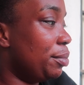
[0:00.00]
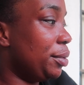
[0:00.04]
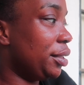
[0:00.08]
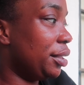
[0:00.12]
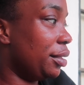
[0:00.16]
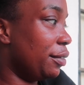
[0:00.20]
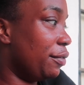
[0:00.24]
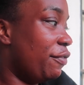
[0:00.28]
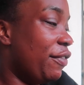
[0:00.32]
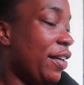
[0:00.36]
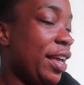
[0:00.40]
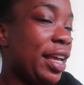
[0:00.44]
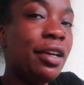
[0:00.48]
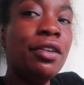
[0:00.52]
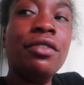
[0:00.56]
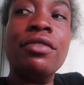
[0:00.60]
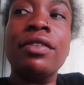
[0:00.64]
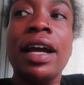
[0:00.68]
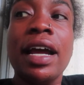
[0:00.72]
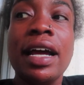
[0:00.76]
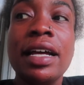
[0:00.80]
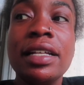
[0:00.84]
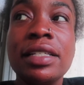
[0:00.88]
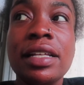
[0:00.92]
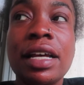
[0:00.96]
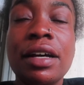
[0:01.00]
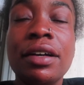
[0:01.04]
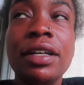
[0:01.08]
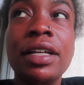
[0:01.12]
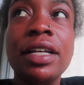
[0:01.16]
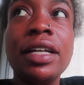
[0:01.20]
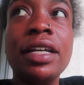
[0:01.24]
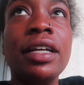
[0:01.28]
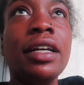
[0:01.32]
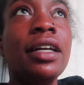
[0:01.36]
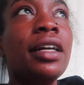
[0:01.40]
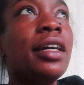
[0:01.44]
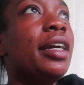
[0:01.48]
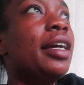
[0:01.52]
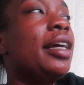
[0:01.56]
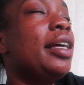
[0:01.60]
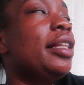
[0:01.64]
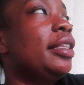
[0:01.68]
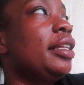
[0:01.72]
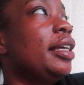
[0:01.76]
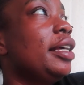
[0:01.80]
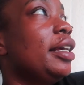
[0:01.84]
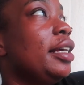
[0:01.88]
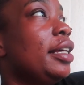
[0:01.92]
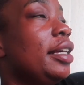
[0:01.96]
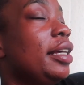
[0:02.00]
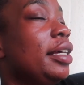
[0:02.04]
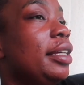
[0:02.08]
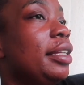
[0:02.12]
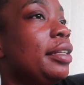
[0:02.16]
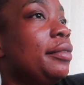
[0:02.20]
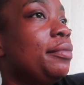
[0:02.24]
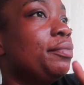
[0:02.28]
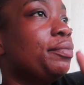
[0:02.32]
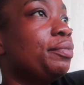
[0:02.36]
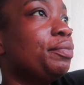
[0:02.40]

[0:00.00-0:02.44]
put the fake grass out here, and then